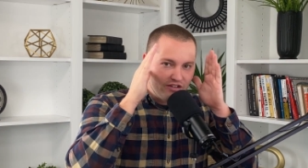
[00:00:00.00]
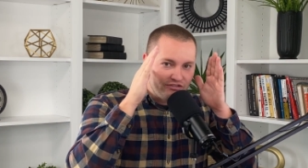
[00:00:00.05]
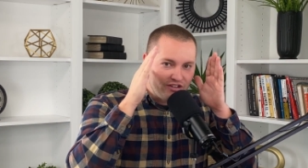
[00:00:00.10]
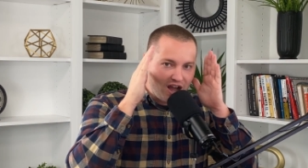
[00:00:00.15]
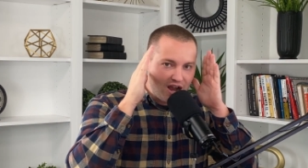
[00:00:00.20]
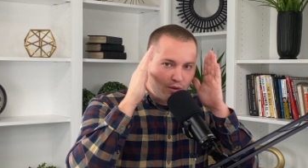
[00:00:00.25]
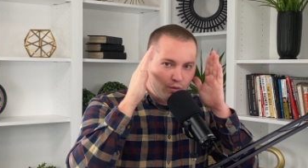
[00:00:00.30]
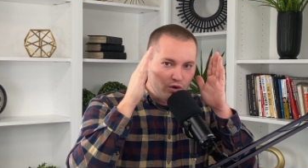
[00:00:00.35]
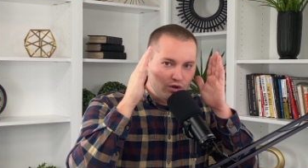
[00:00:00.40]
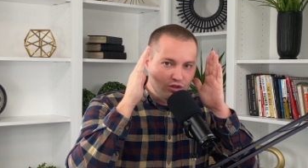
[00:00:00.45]
if
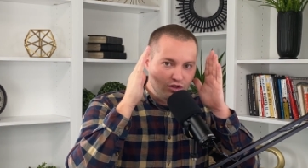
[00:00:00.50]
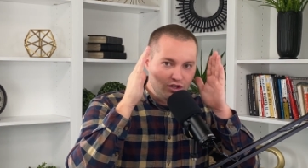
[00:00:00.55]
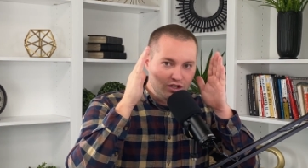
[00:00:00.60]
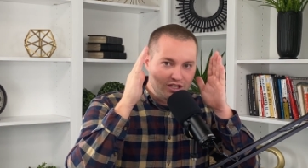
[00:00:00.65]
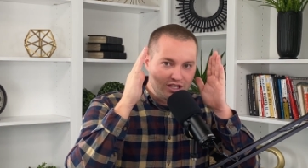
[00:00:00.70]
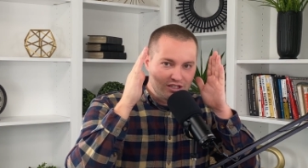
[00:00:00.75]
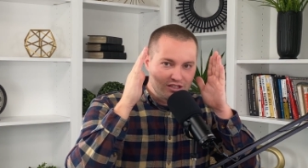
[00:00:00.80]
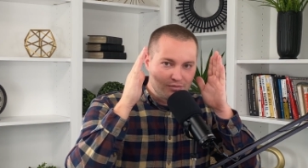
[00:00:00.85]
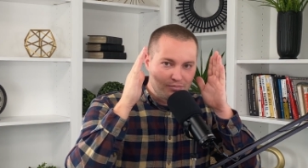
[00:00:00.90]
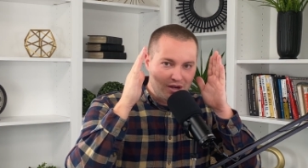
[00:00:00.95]
I were
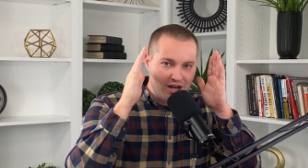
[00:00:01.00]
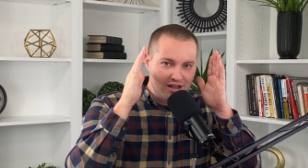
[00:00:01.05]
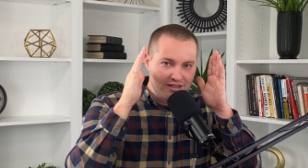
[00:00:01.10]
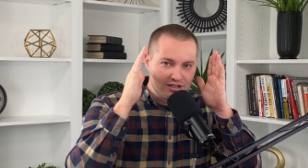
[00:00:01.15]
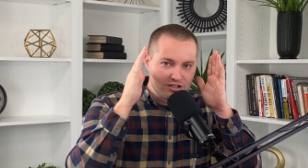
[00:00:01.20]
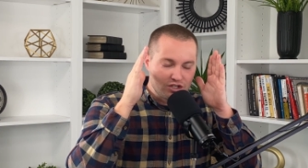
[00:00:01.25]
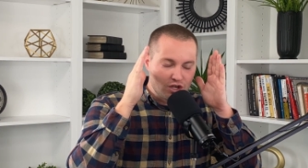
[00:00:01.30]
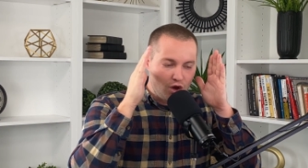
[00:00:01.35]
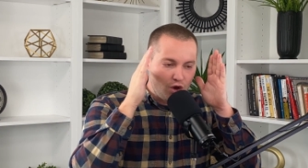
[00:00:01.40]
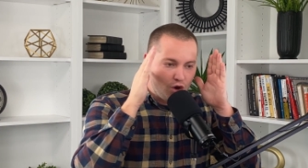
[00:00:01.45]
looking to buy
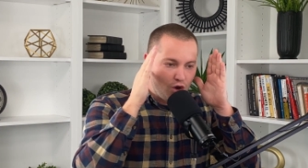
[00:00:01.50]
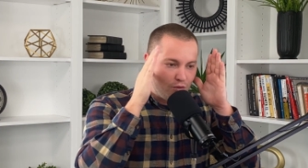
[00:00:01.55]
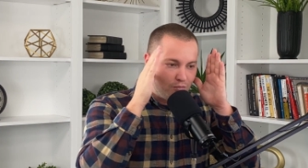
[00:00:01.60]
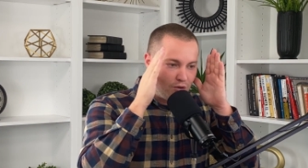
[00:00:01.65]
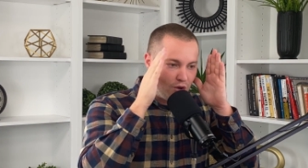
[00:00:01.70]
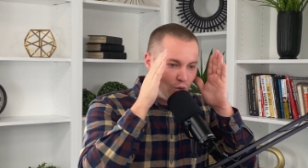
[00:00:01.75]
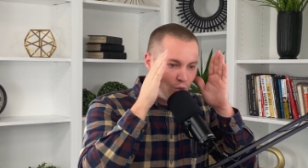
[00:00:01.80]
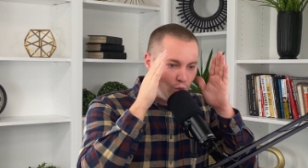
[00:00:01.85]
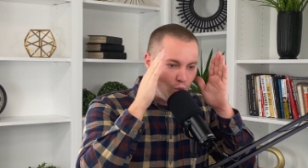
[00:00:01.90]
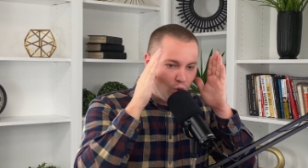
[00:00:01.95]
this
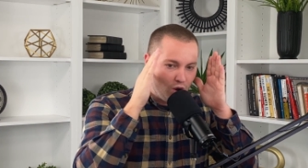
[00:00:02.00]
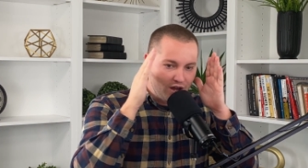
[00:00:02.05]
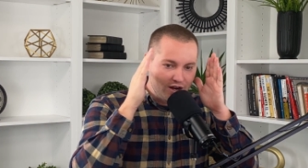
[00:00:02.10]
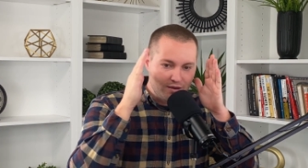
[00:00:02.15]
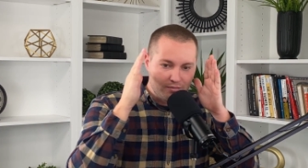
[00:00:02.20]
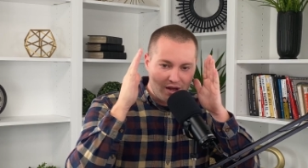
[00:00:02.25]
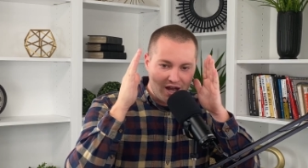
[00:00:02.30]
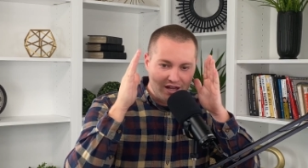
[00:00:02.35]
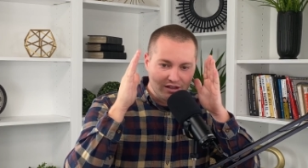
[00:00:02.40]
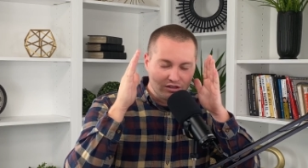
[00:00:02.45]
home, what
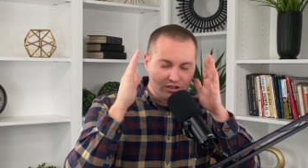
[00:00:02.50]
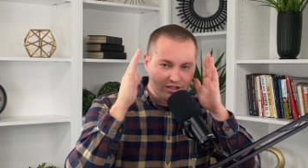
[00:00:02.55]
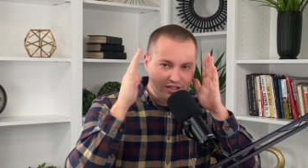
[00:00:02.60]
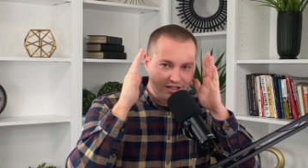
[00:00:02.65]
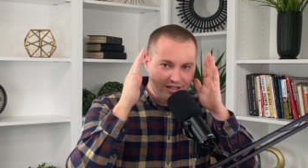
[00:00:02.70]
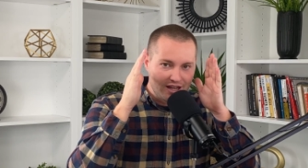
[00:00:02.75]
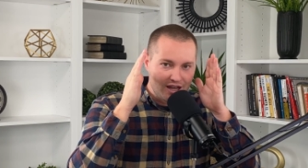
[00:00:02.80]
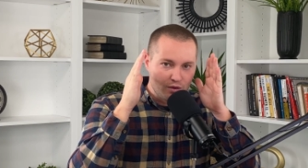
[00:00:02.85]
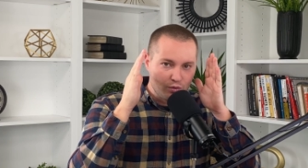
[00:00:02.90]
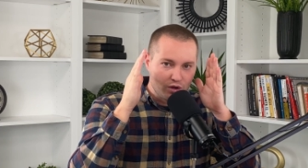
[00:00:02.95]
am I
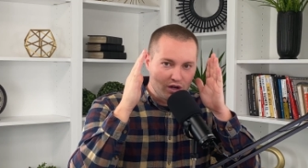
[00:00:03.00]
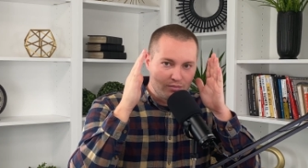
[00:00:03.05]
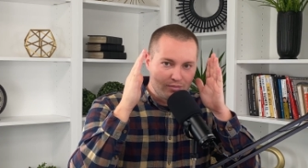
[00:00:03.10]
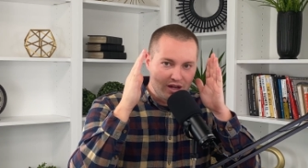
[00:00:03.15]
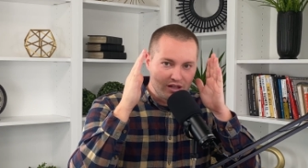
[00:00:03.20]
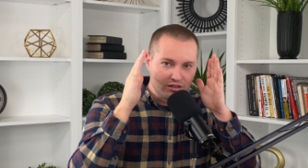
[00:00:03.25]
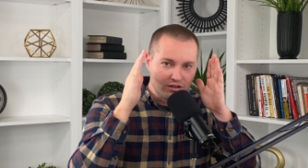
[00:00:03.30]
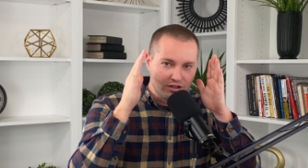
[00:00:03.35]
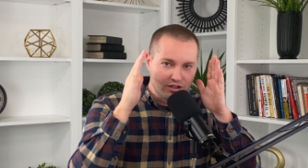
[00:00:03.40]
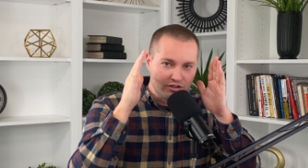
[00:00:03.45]
looking at? What am I
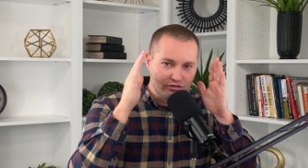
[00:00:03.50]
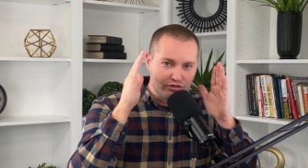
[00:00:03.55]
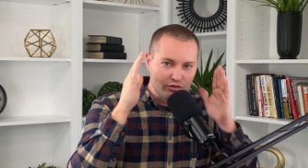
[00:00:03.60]
looking